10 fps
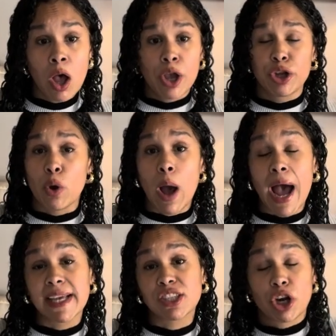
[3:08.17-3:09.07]
You know,
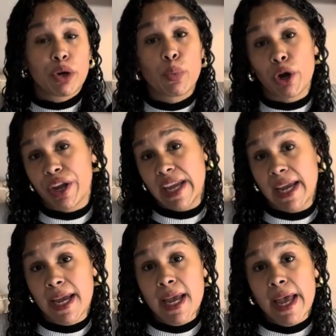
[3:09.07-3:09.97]
I started
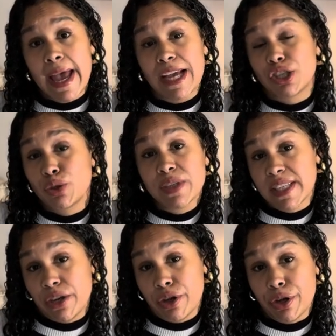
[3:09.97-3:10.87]
working as soon as
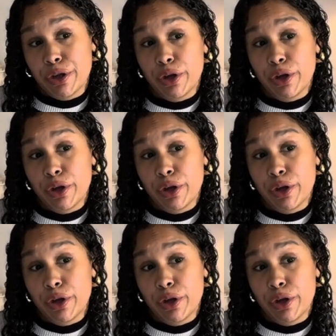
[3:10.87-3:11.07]
I could.